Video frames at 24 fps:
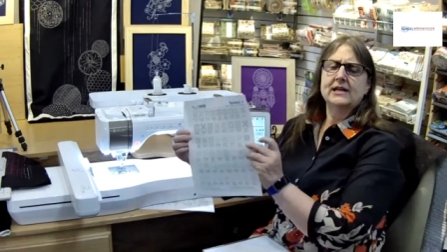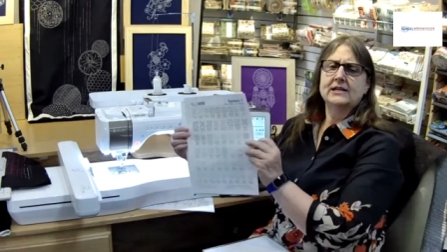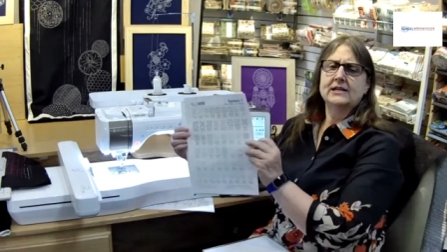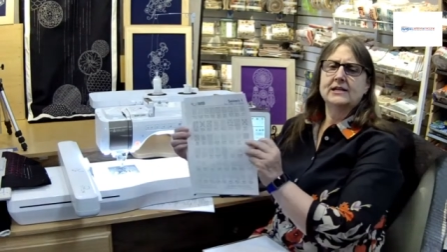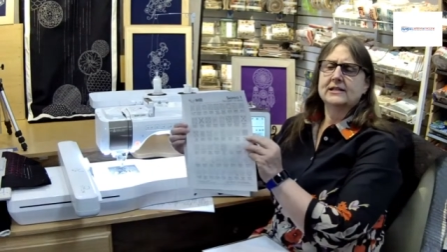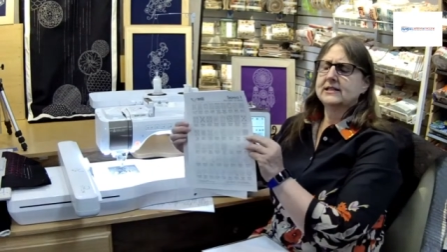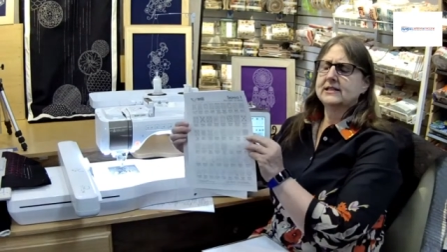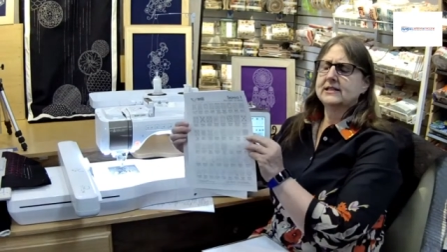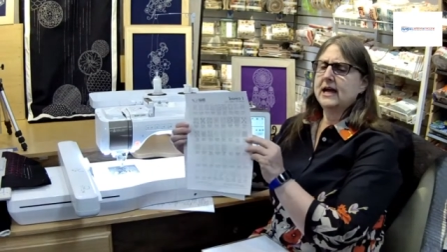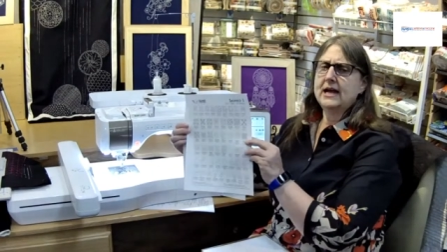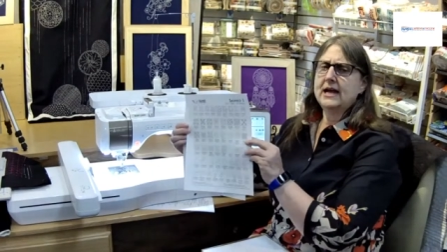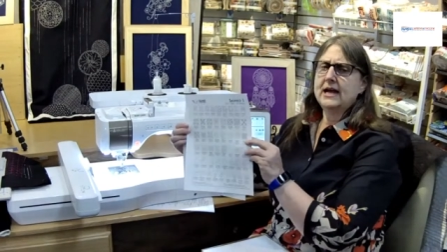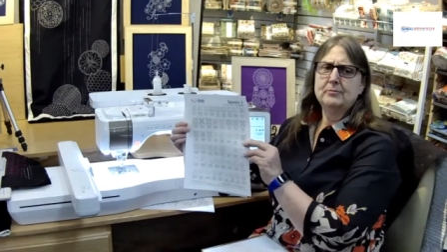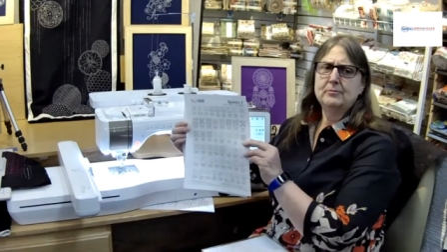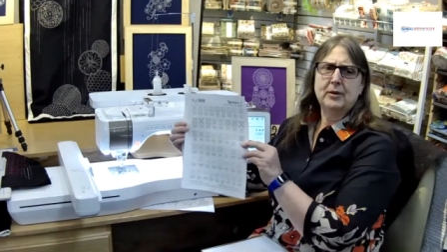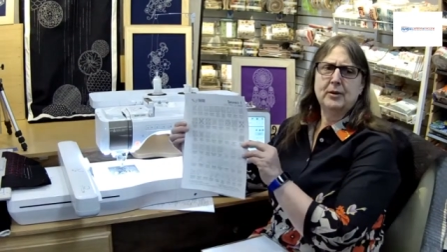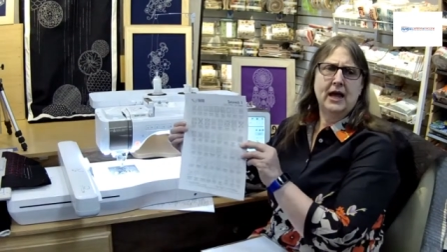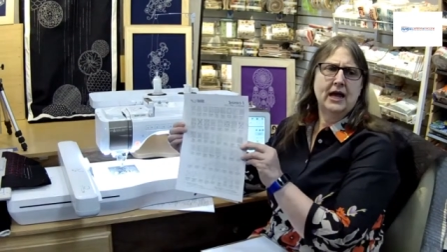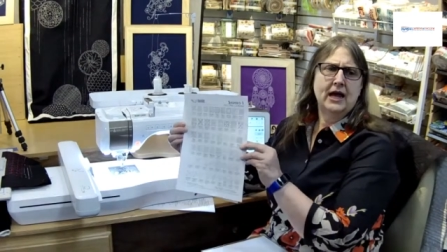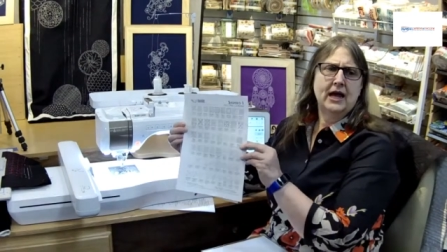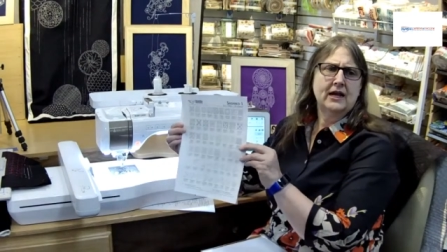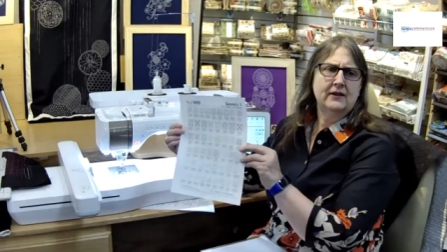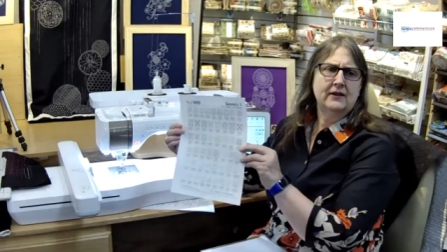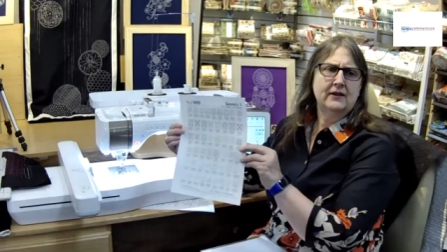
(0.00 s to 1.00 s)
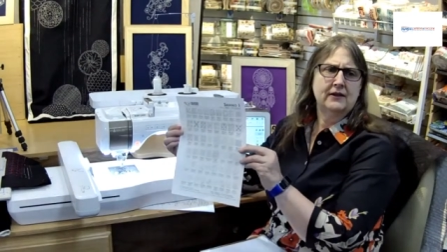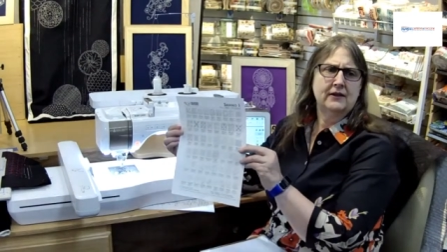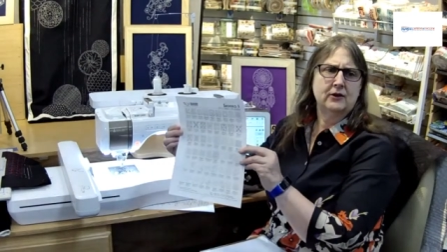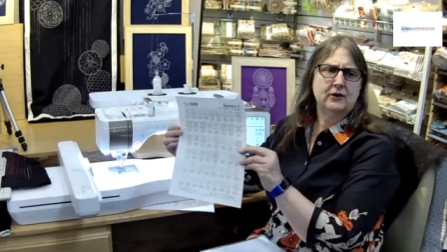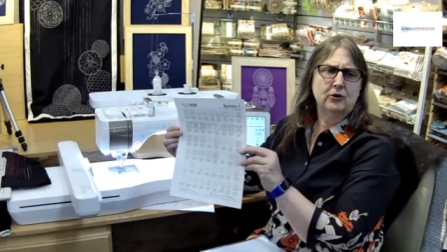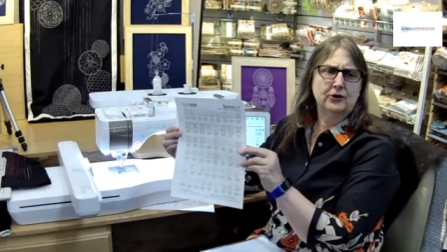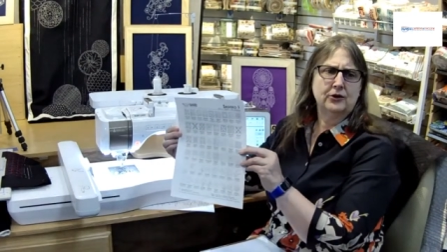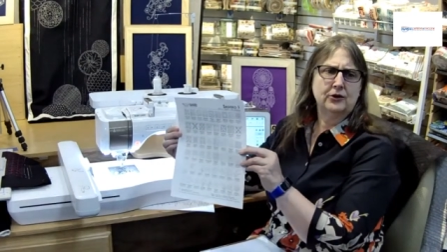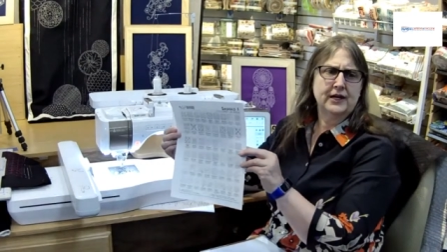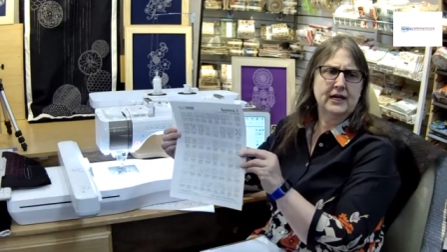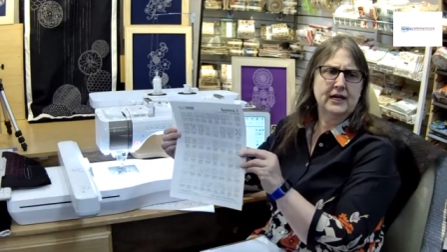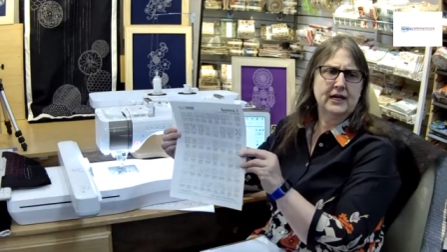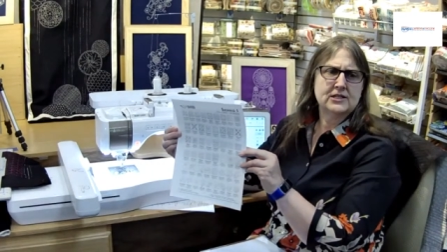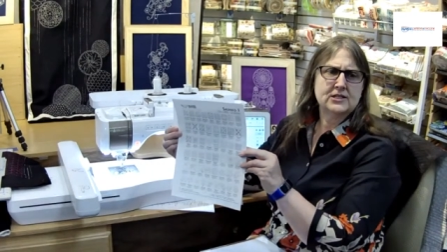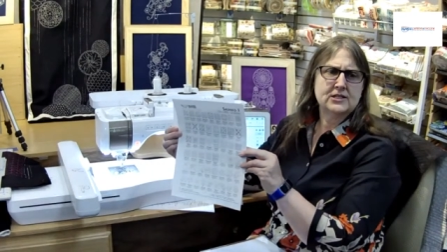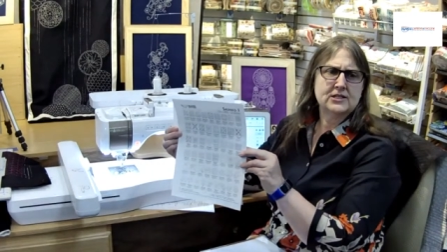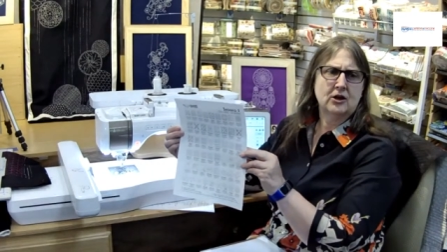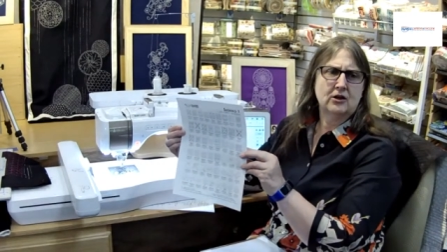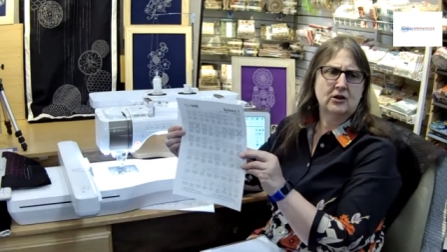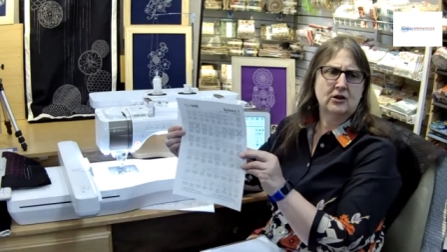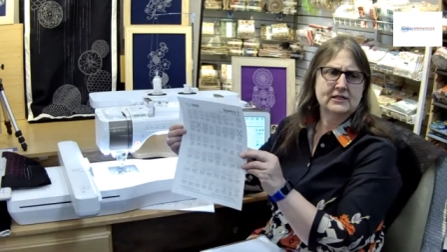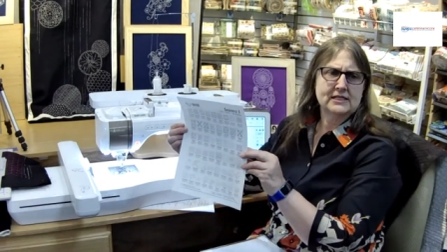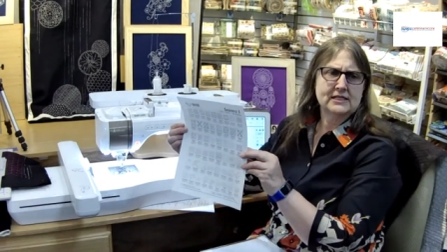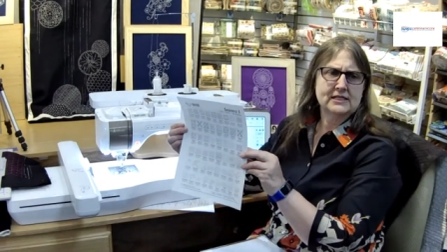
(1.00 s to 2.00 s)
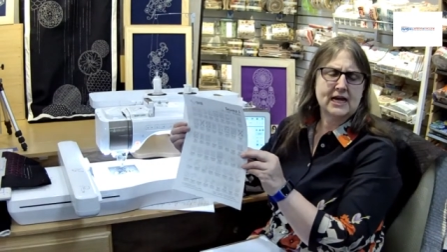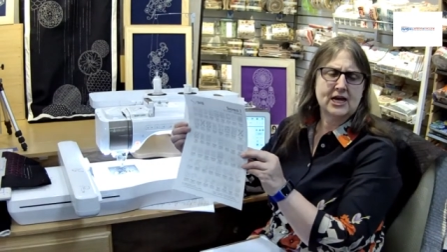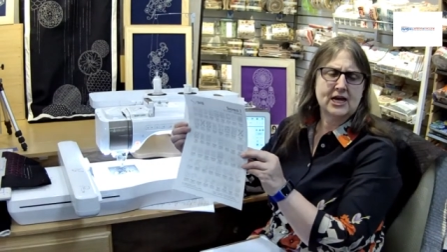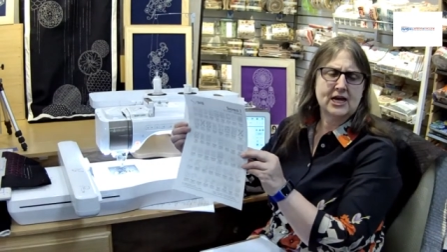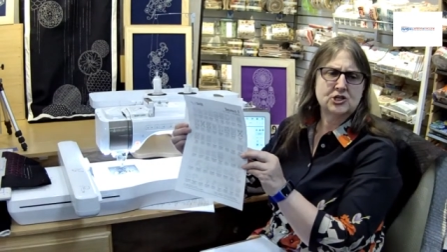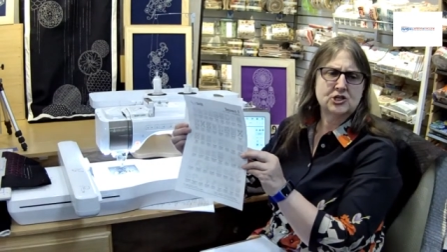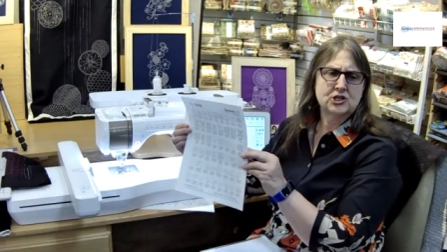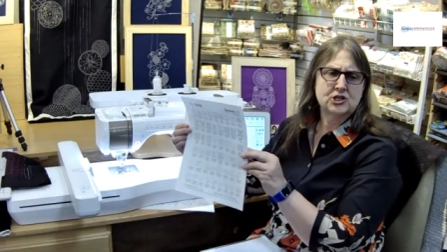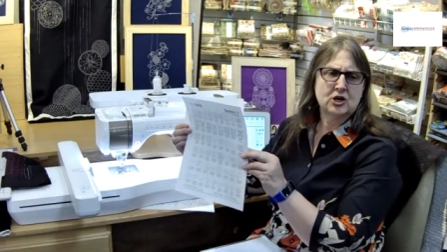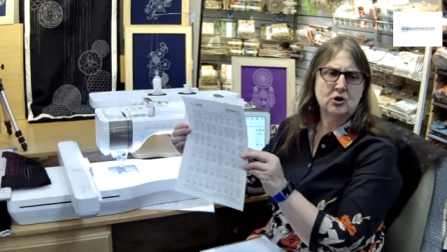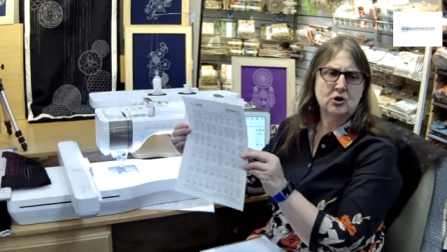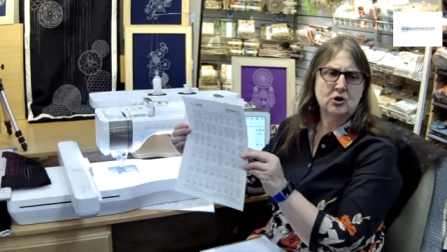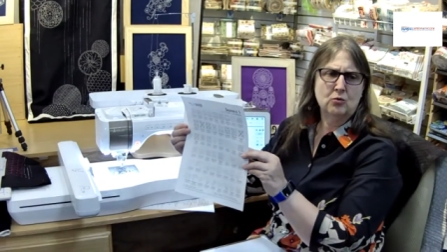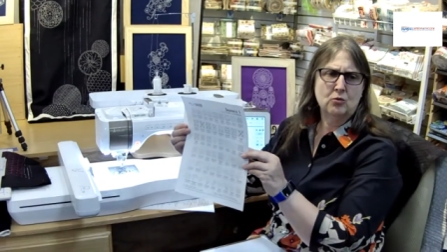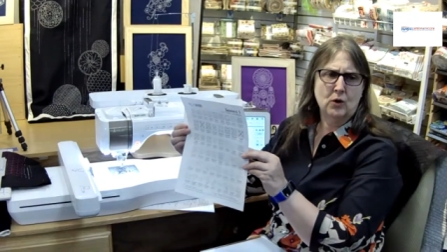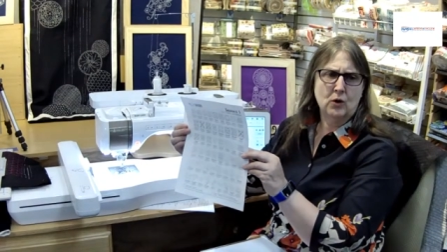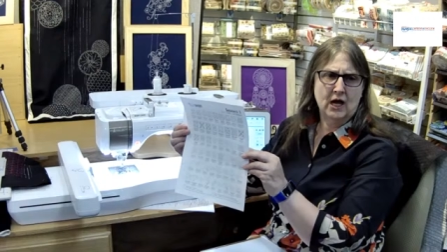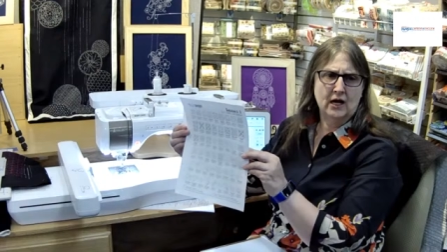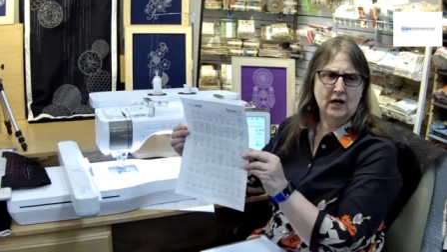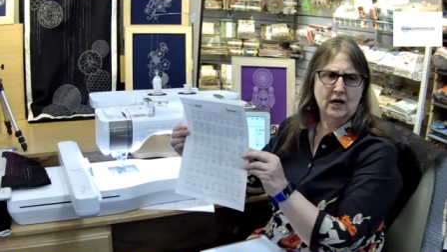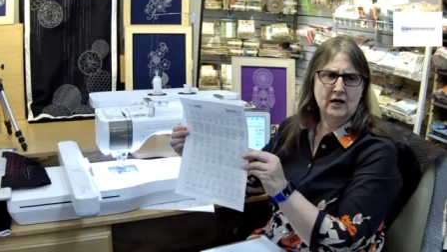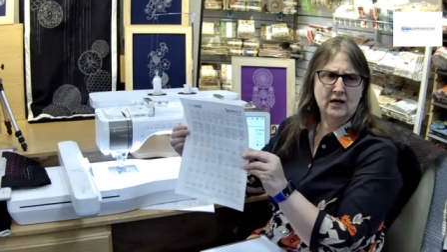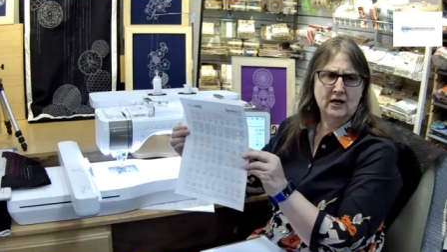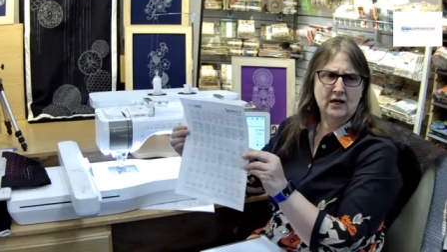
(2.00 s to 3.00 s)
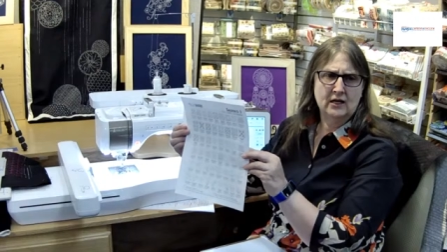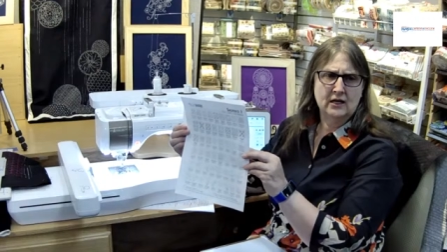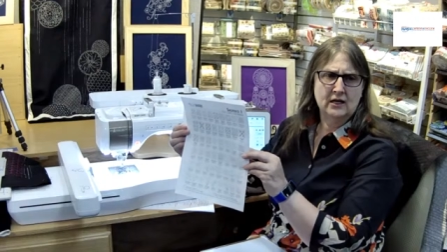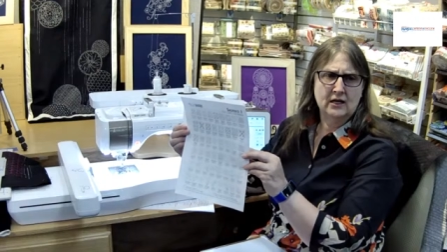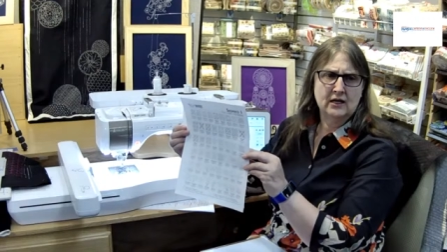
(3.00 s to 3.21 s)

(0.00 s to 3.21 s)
design pack in the old days called Sashiko One,